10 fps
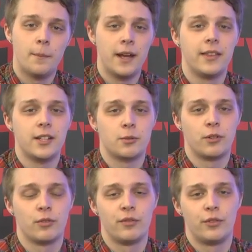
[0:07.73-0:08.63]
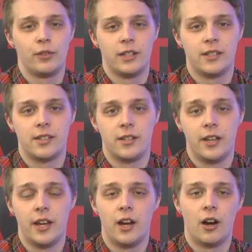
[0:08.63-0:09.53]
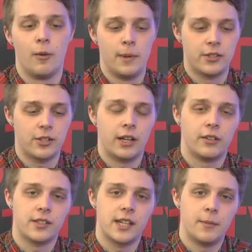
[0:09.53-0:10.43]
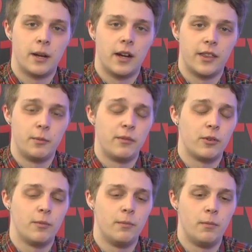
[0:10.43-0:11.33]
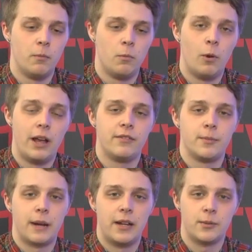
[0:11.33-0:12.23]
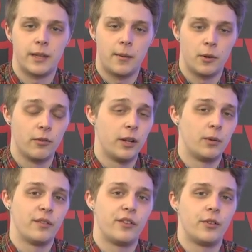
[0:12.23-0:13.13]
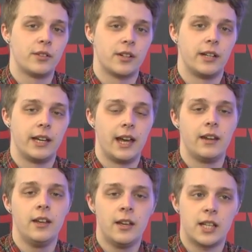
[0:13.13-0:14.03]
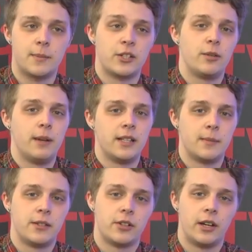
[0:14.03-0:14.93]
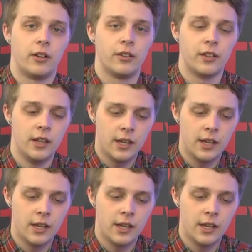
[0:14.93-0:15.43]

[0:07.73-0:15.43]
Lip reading: Main things I want to run for this year are mental health stigma. I think we've come waves and bounds with that, but I really want to focus on it again, especially men's mental health.